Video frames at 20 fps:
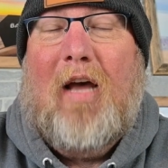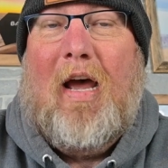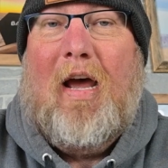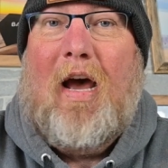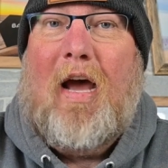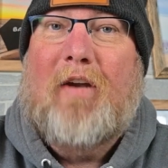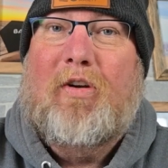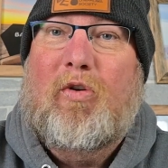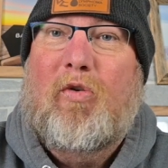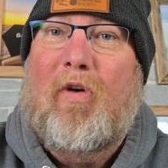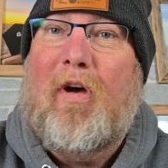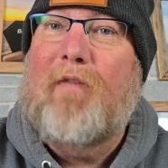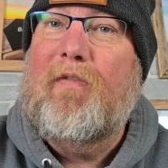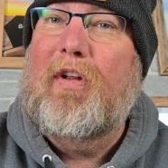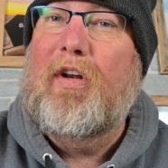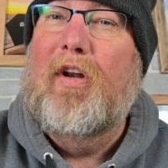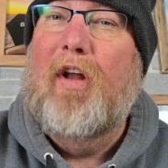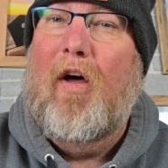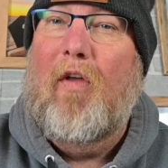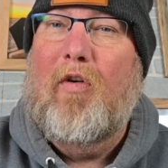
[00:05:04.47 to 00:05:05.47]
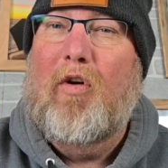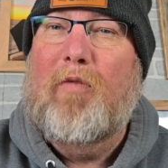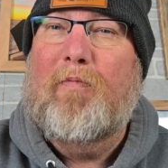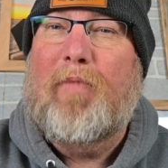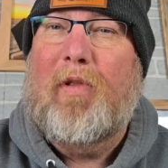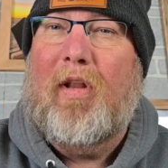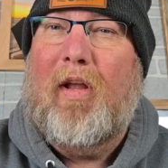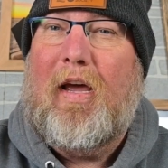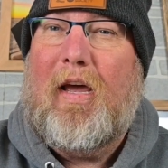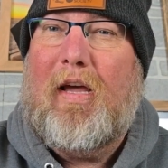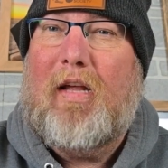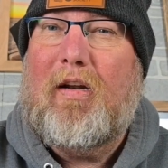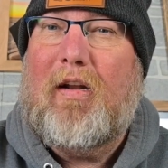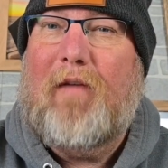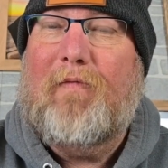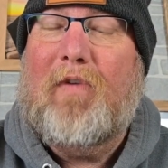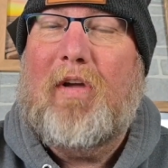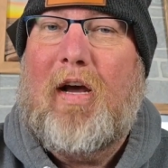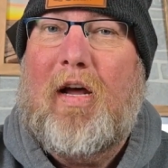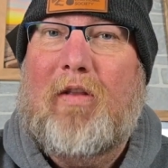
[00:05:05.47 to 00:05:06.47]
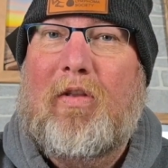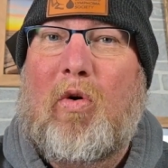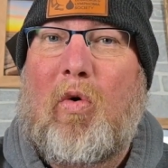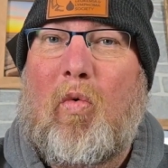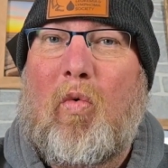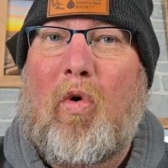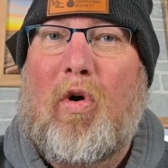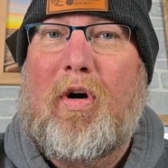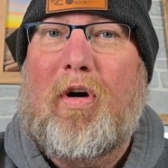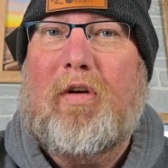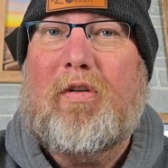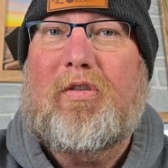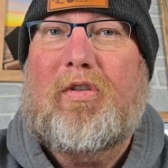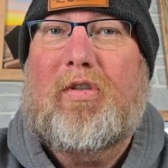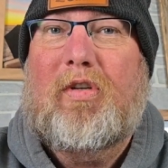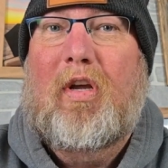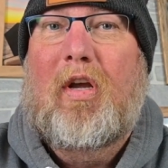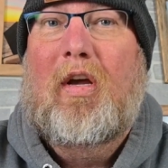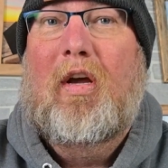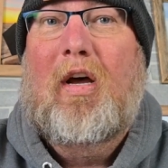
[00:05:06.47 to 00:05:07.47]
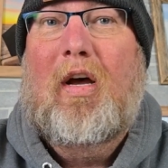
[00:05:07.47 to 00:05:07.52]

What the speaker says: I do have another plan I've got in the works.